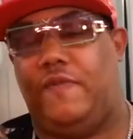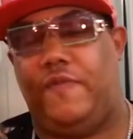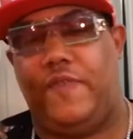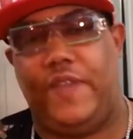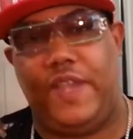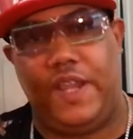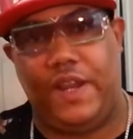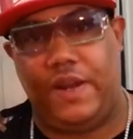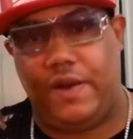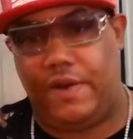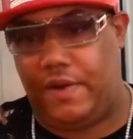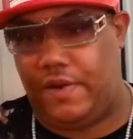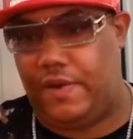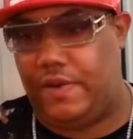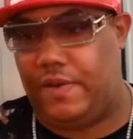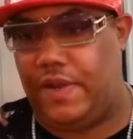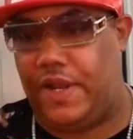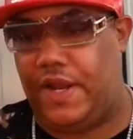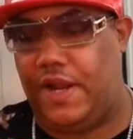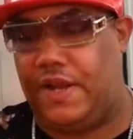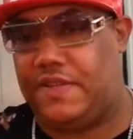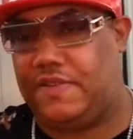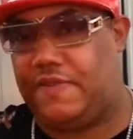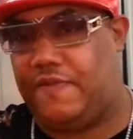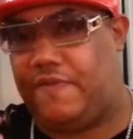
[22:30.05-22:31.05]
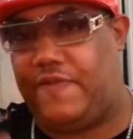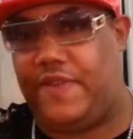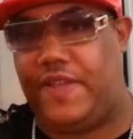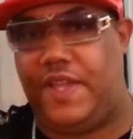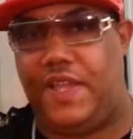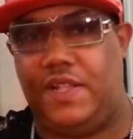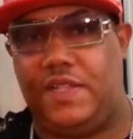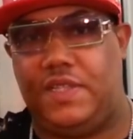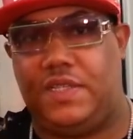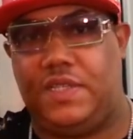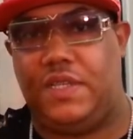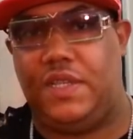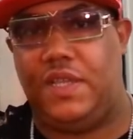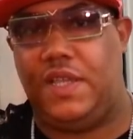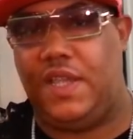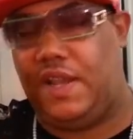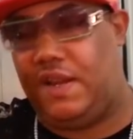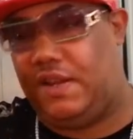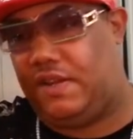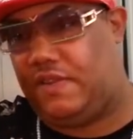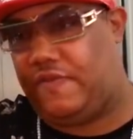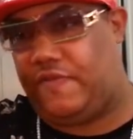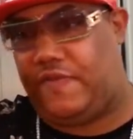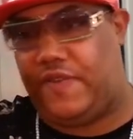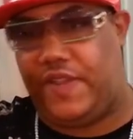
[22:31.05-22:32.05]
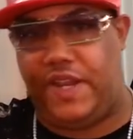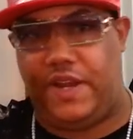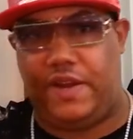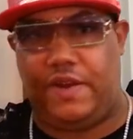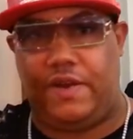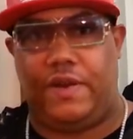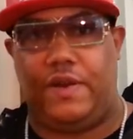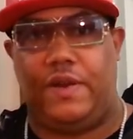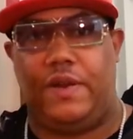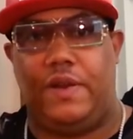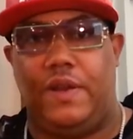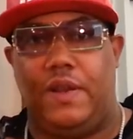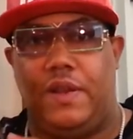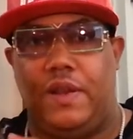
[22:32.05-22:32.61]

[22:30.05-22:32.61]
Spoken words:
fear, here's the fence. Here's fear.